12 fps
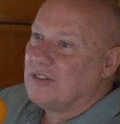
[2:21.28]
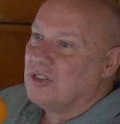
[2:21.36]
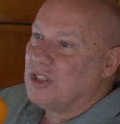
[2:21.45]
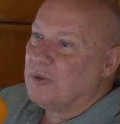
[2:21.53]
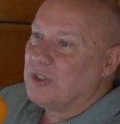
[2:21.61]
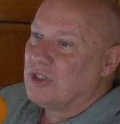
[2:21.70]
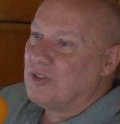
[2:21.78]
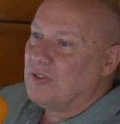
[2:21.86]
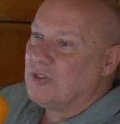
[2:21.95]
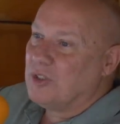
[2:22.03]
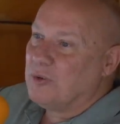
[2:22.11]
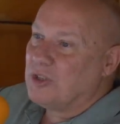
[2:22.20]
She was
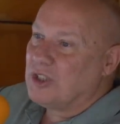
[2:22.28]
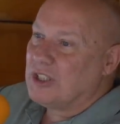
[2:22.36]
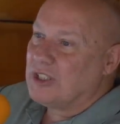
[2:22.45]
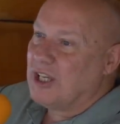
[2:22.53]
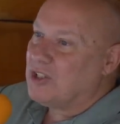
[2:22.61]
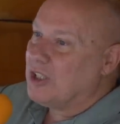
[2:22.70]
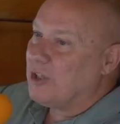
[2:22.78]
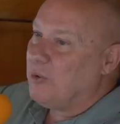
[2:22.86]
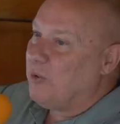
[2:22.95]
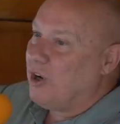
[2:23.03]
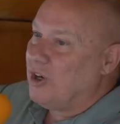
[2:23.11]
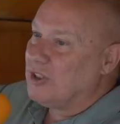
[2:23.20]
just touching the
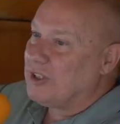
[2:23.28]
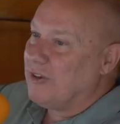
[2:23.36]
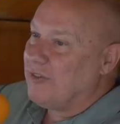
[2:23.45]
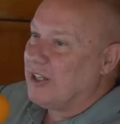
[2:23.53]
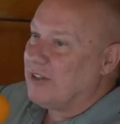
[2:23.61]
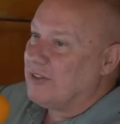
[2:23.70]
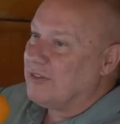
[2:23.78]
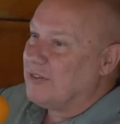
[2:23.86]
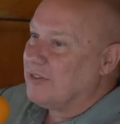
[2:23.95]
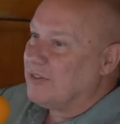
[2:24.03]
walls of the